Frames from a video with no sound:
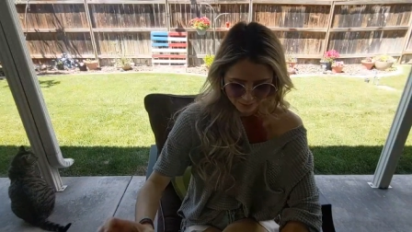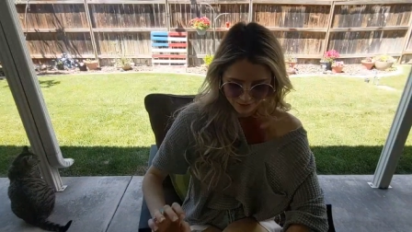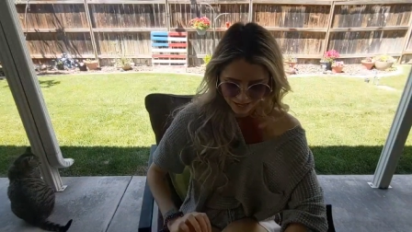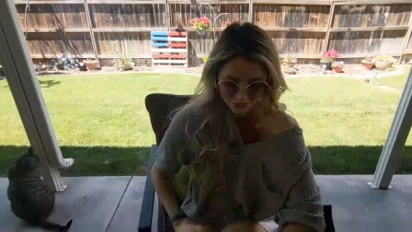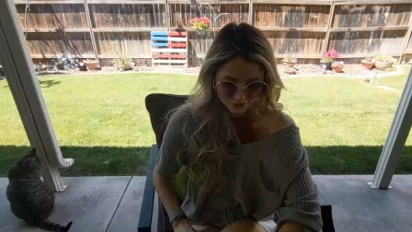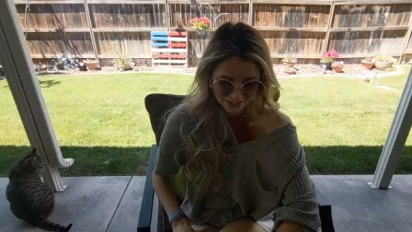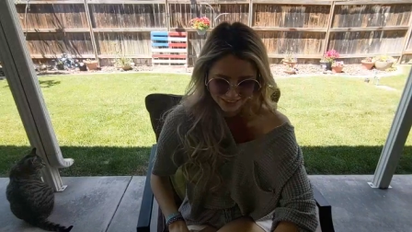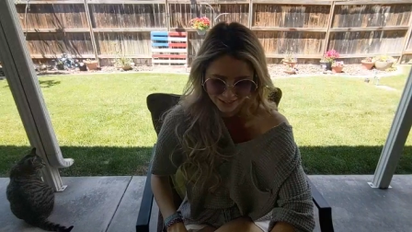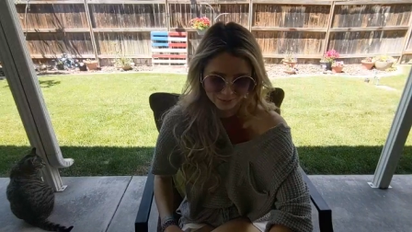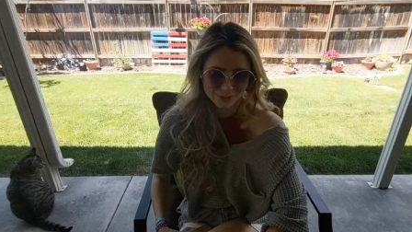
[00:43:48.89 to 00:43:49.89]
I'm glad you
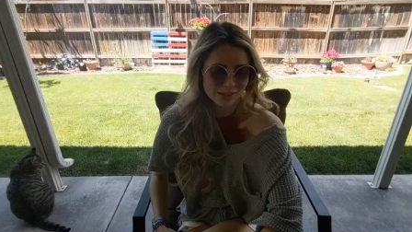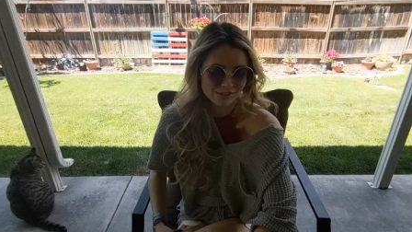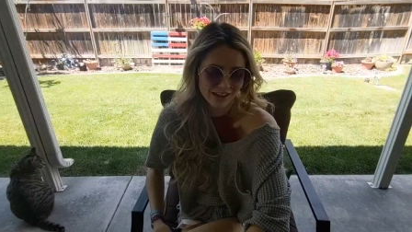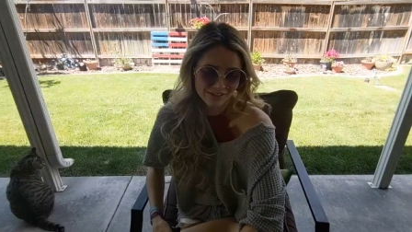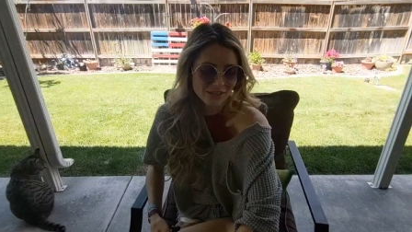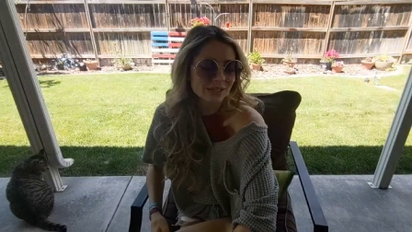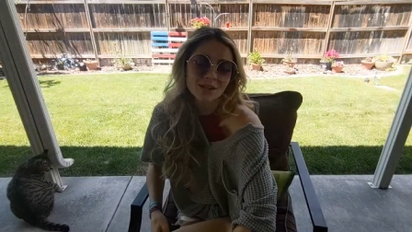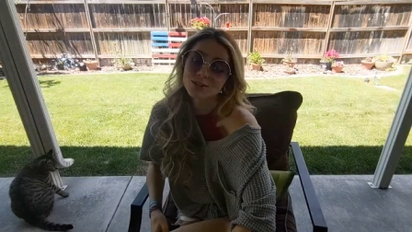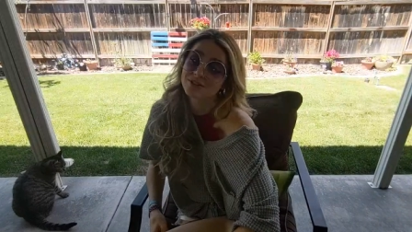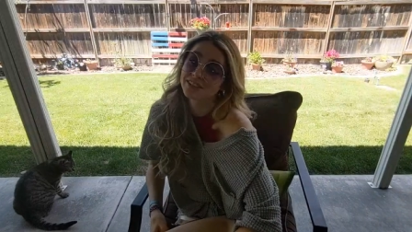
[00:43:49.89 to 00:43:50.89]
think that I'm 25.
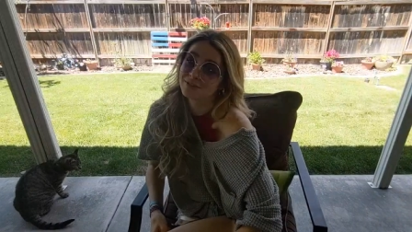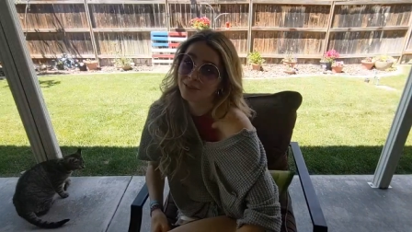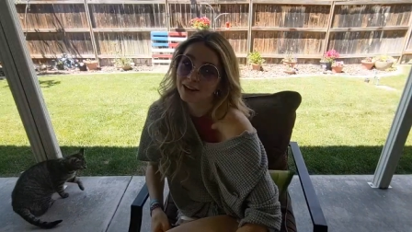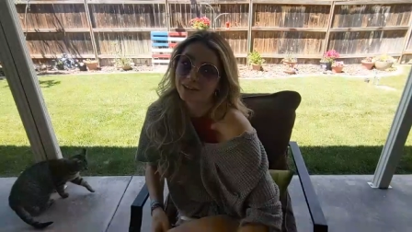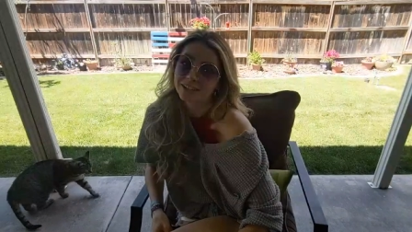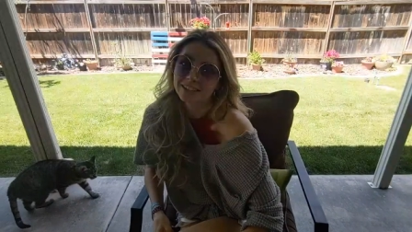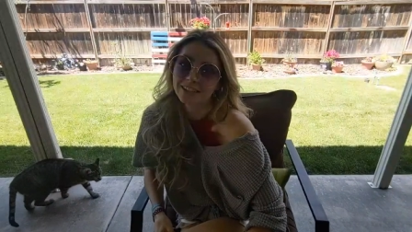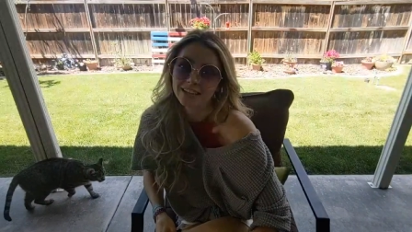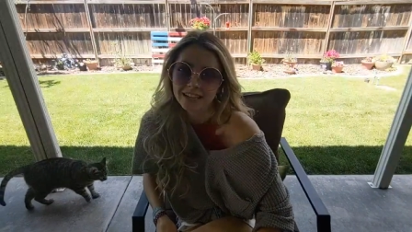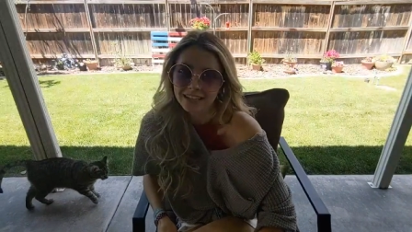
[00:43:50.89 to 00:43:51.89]
That's also very flattering.
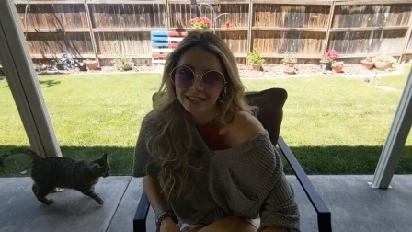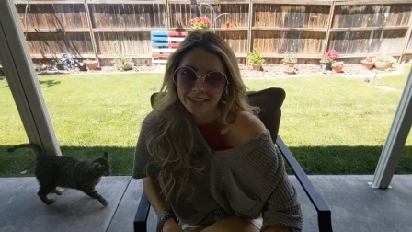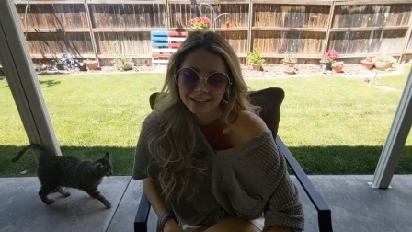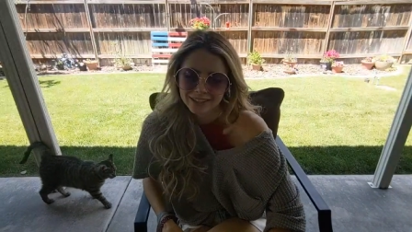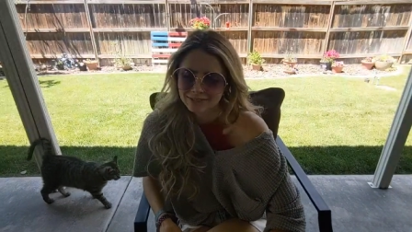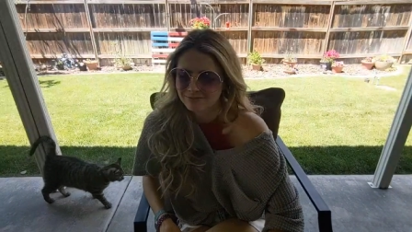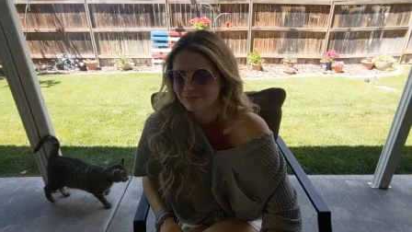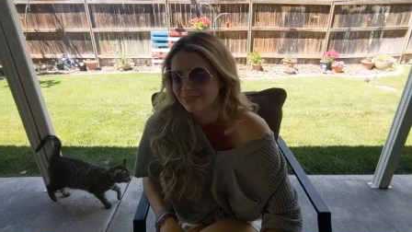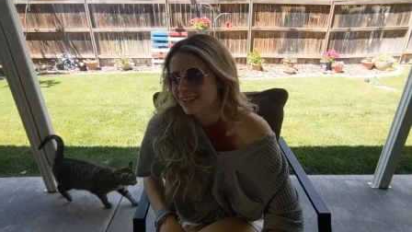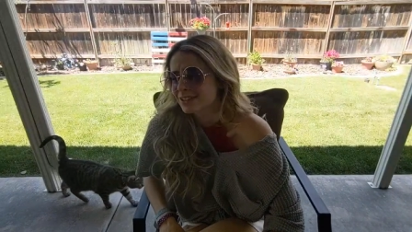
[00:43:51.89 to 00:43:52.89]

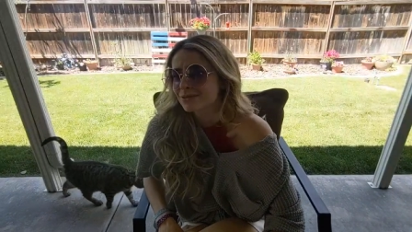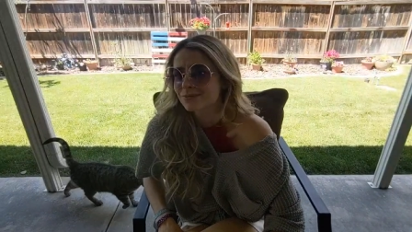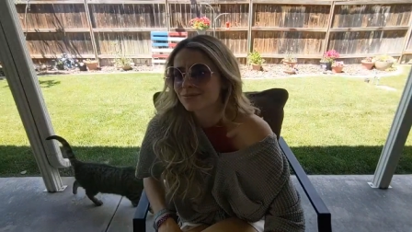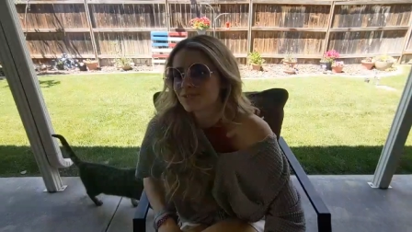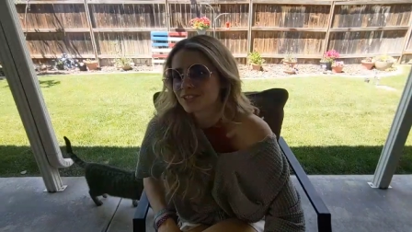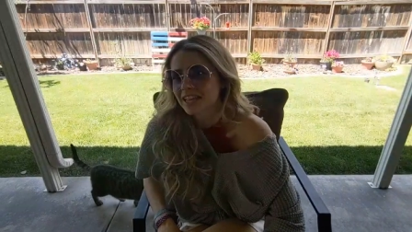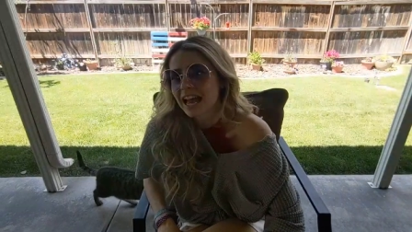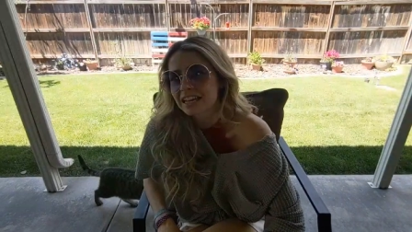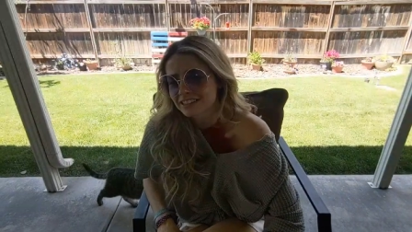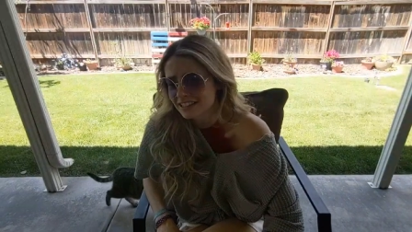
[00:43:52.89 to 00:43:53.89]
That's
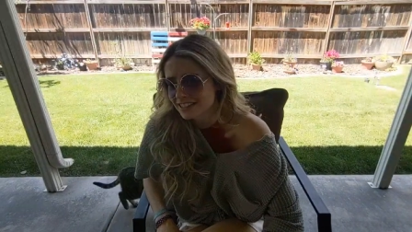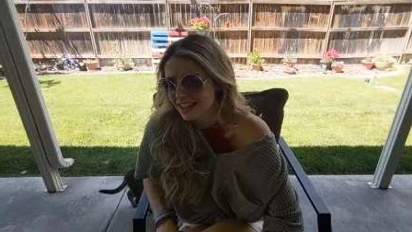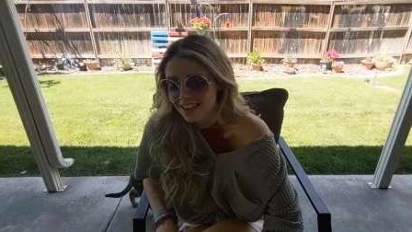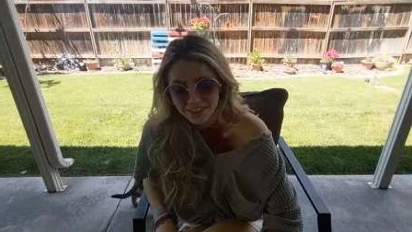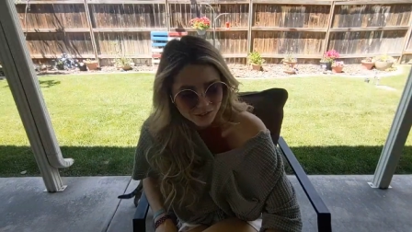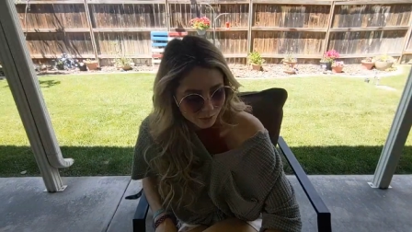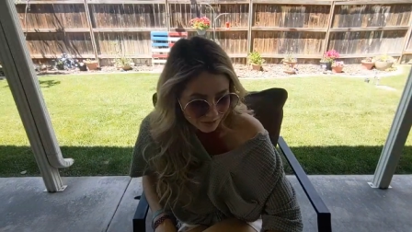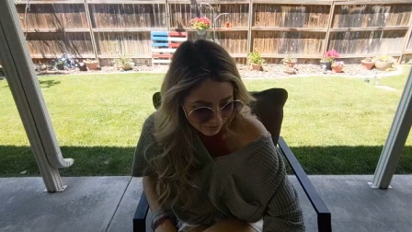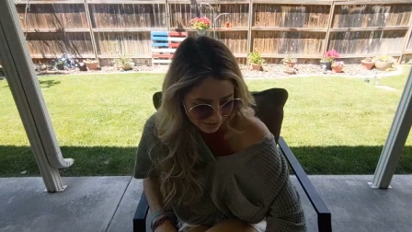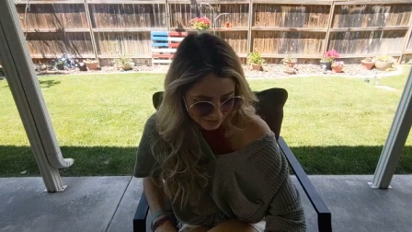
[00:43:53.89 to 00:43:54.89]
sad to say that
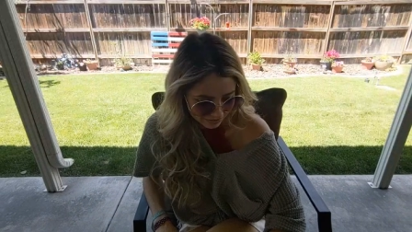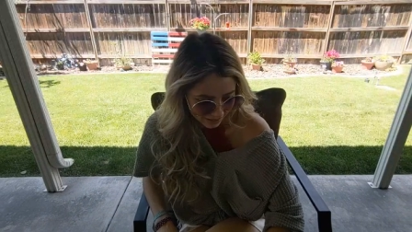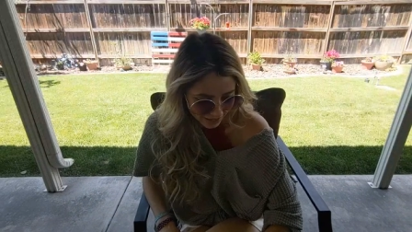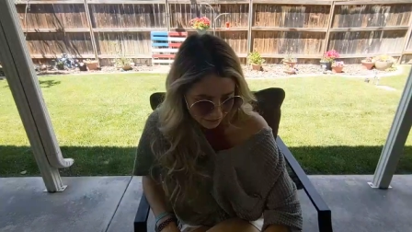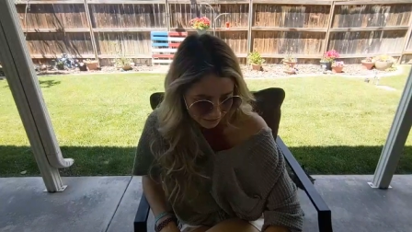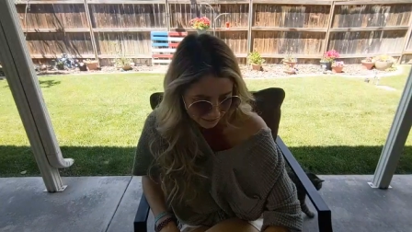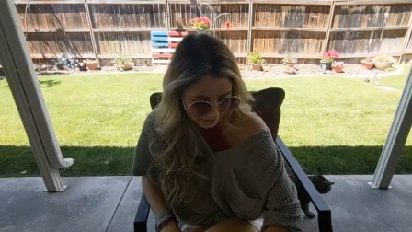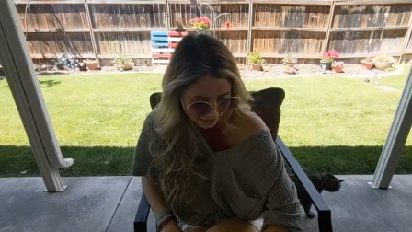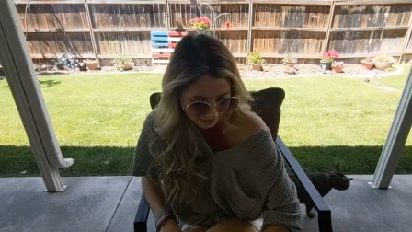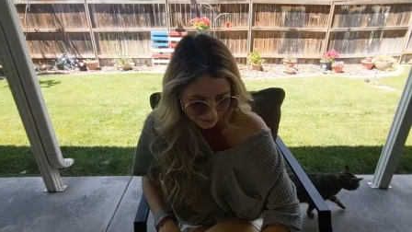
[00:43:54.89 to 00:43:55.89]
25 is flattering.
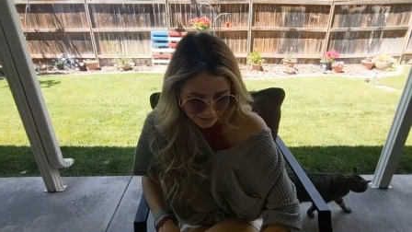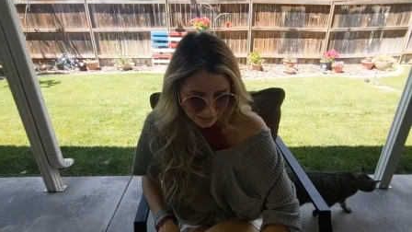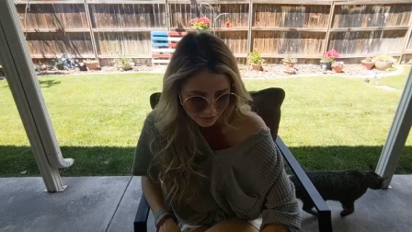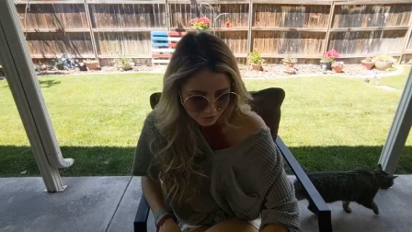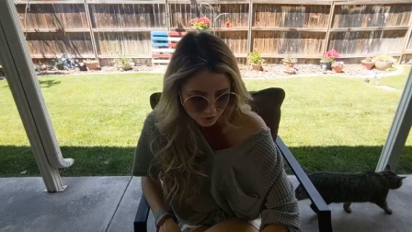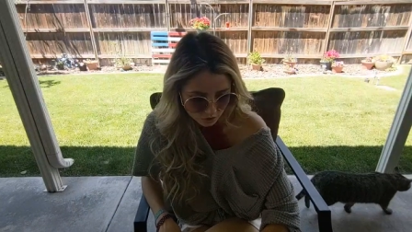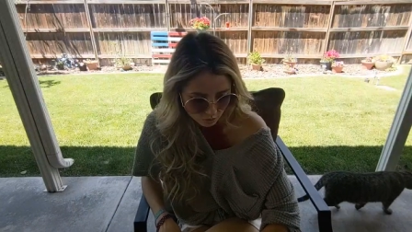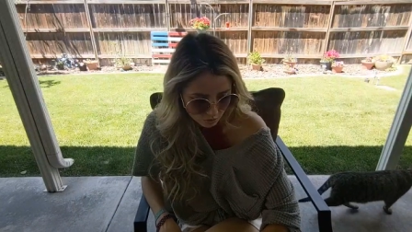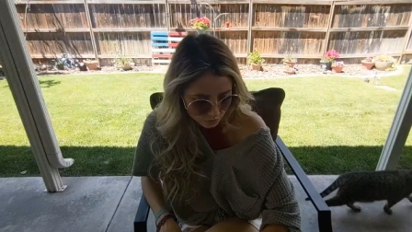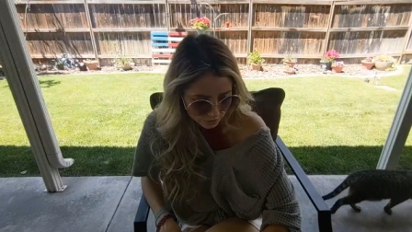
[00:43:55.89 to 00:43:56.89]
That still feels
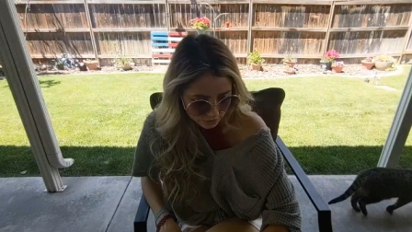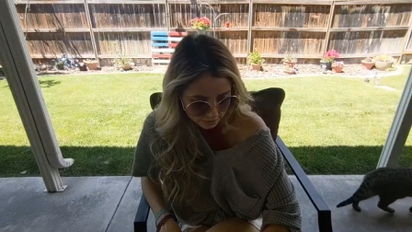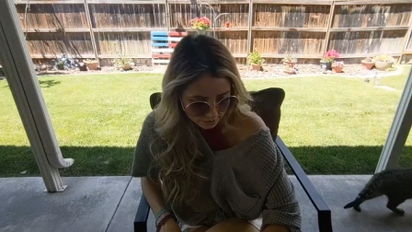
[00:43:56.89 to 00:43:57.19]
so old.